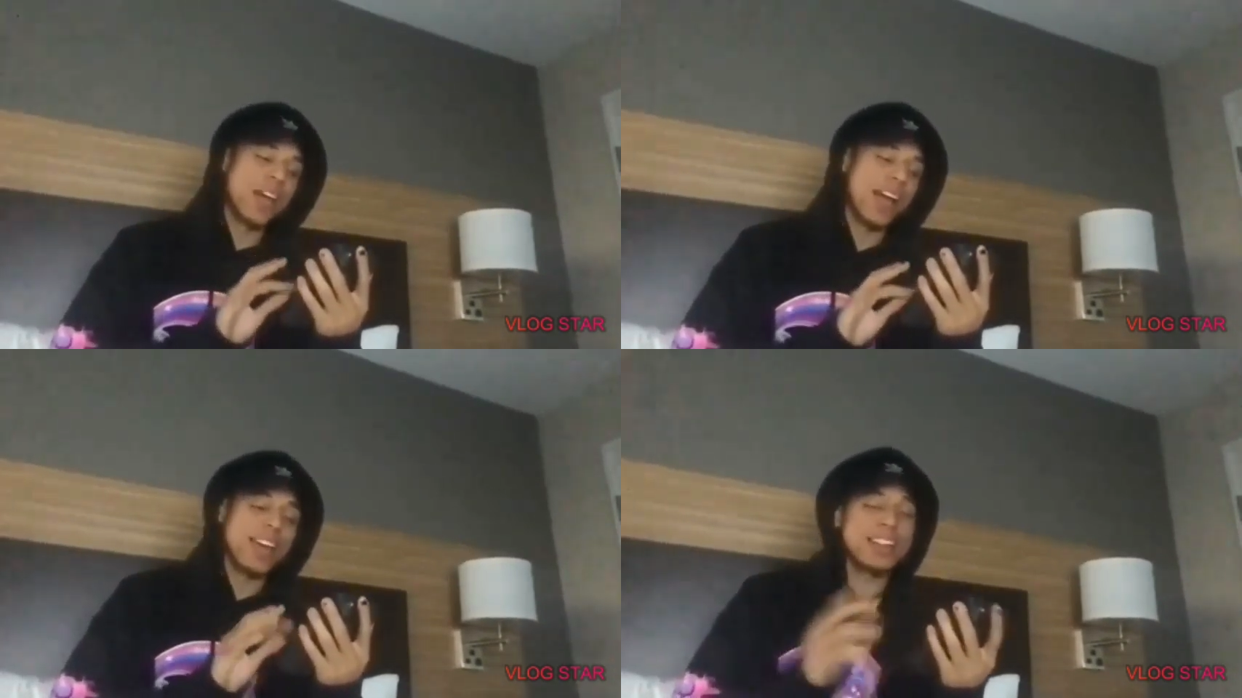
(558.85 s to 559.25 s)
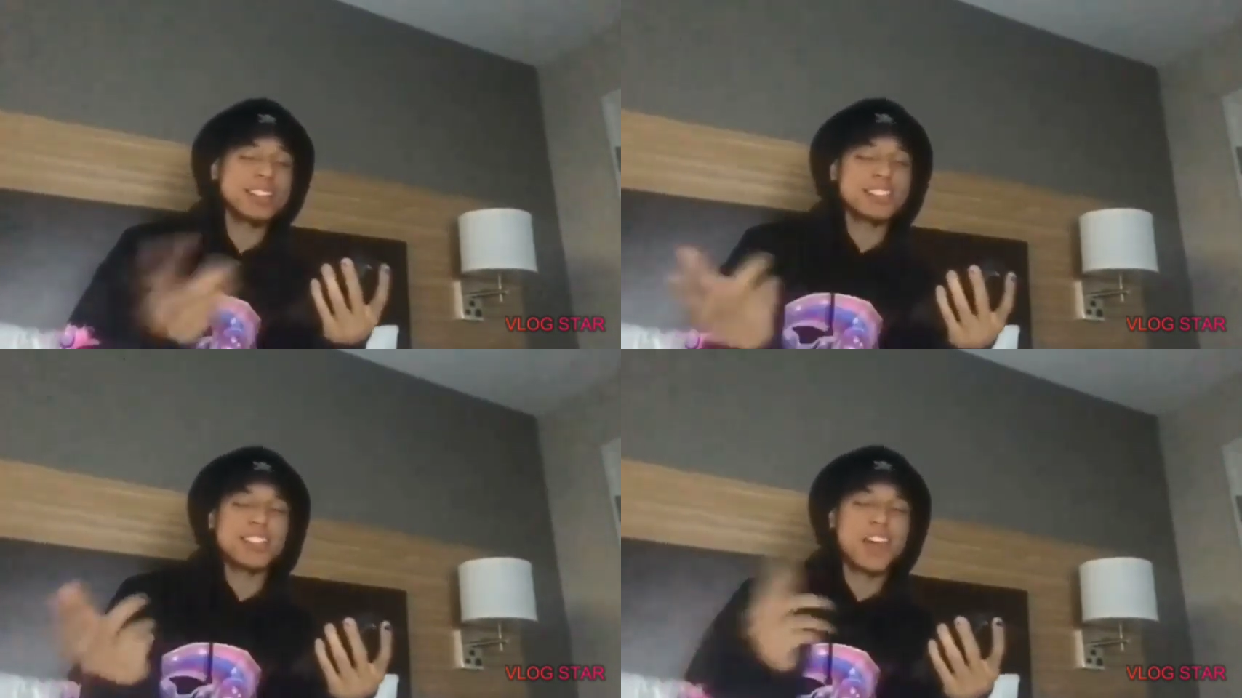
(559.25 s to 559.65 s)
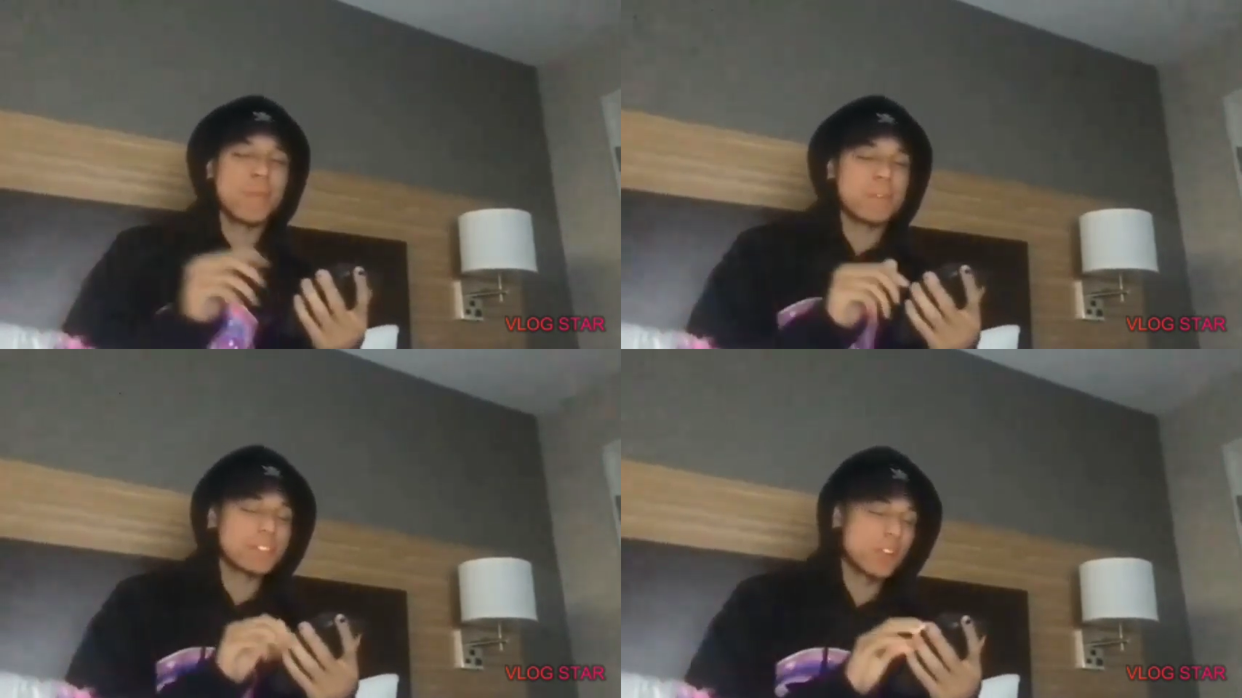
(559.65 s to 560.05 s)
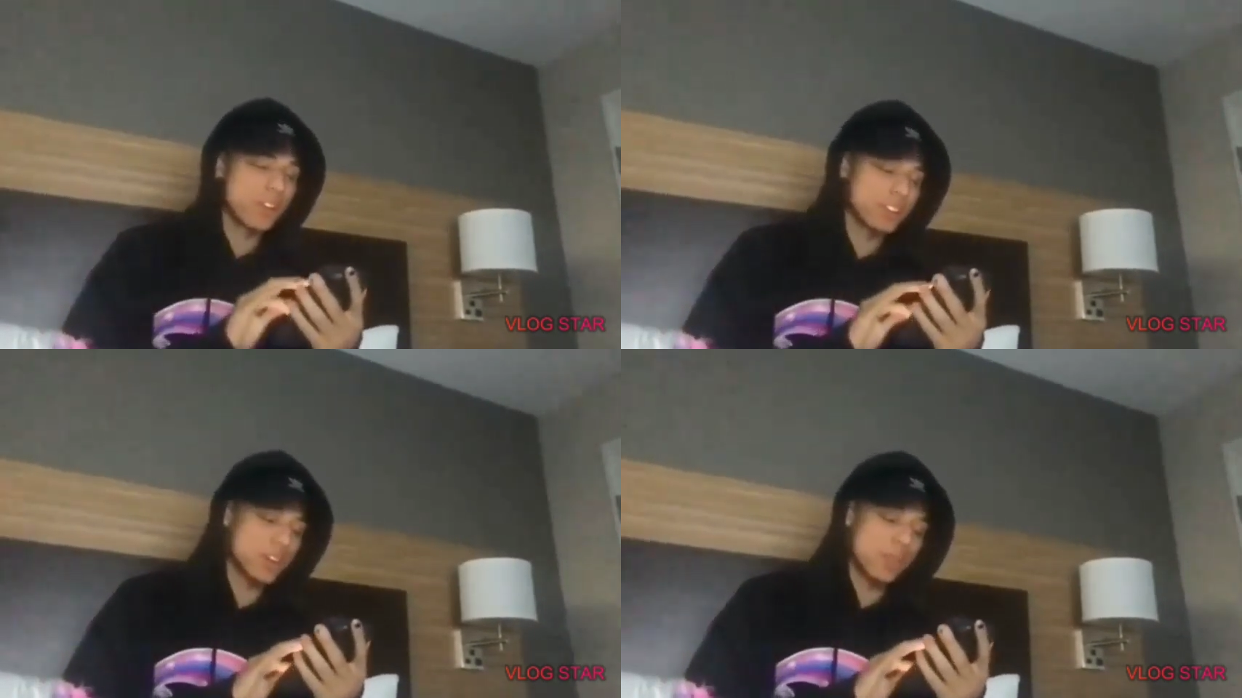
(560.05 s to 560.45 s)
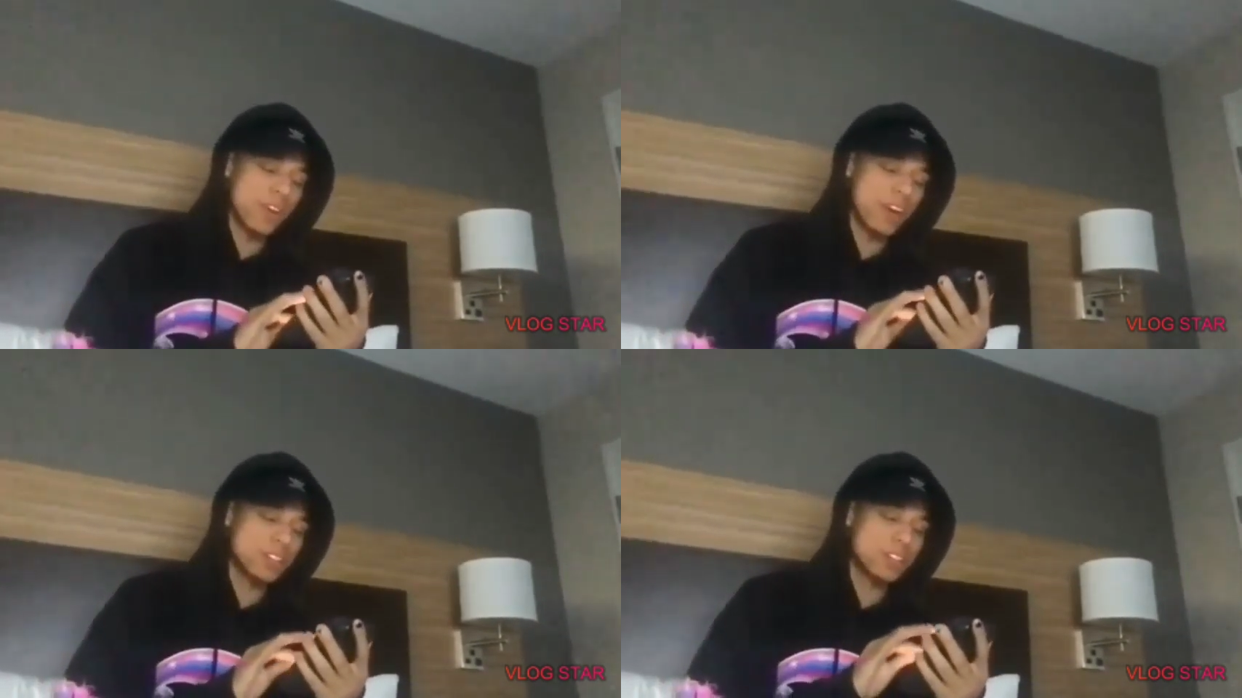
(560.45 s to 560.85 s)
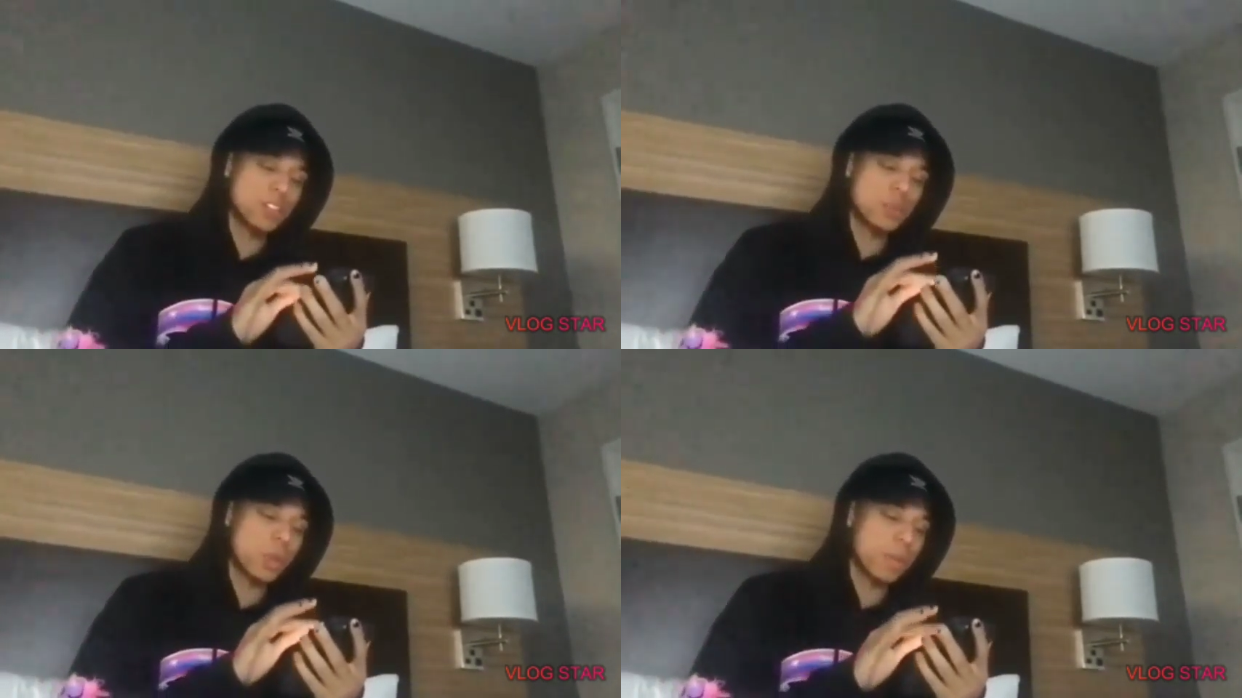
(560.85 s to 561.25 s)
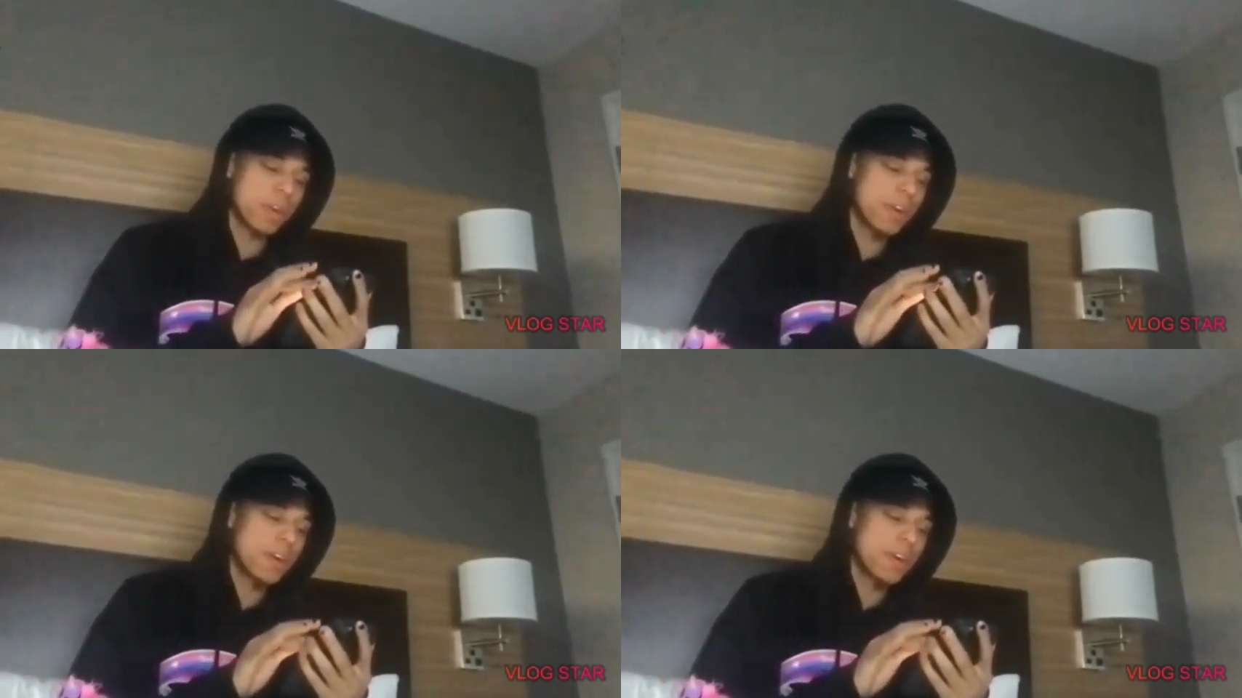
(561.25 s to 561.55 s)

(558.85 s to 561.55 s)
I can't see the comments are going so fast. Just tweet me.